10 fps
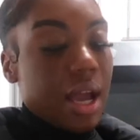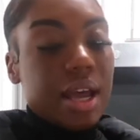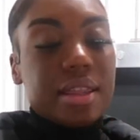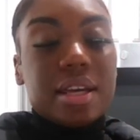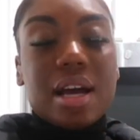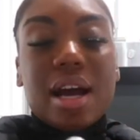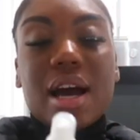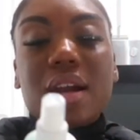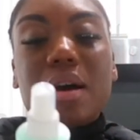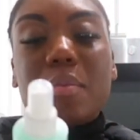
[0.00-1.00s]
And then I
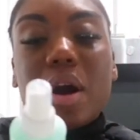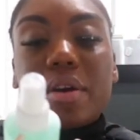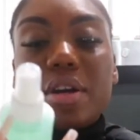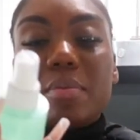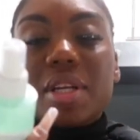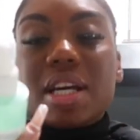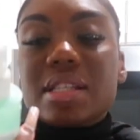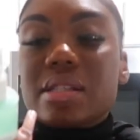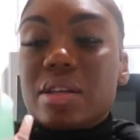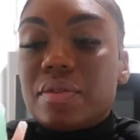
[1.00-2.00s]
got a Mario
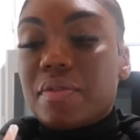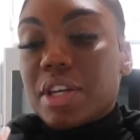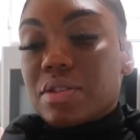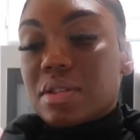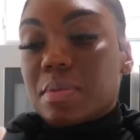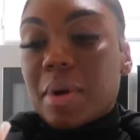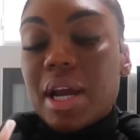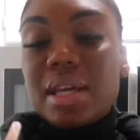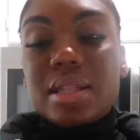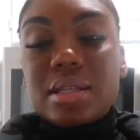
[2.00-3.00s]
Badescu facial
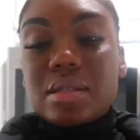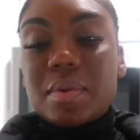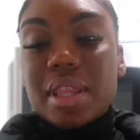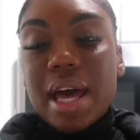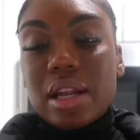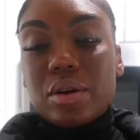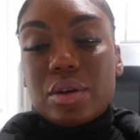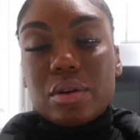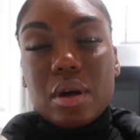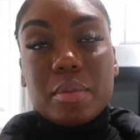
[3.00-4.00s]
spray. This is with aloe,
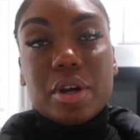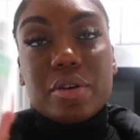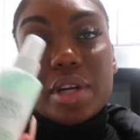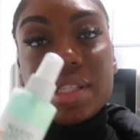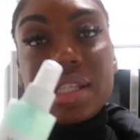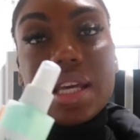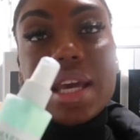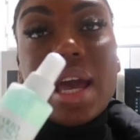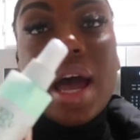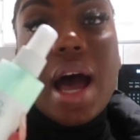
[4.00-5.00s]
cucumber, and green tea.